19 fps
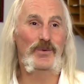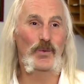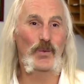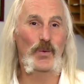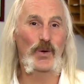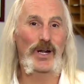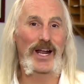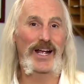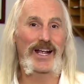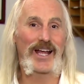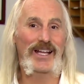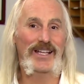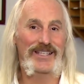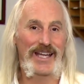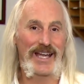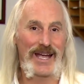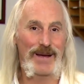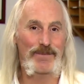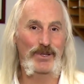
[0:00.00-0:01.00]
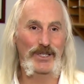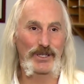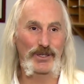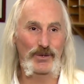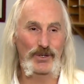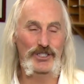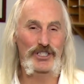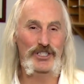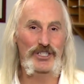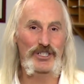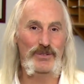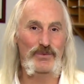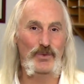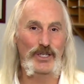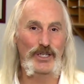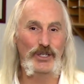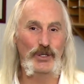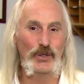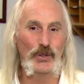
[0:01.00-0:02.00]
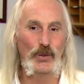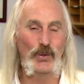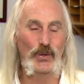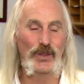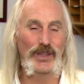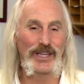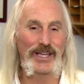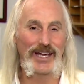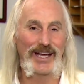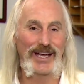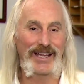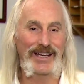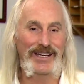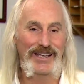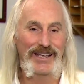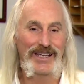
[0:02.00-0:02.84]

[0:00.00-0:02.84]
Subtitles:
When I got to Abilene Christian, we knew that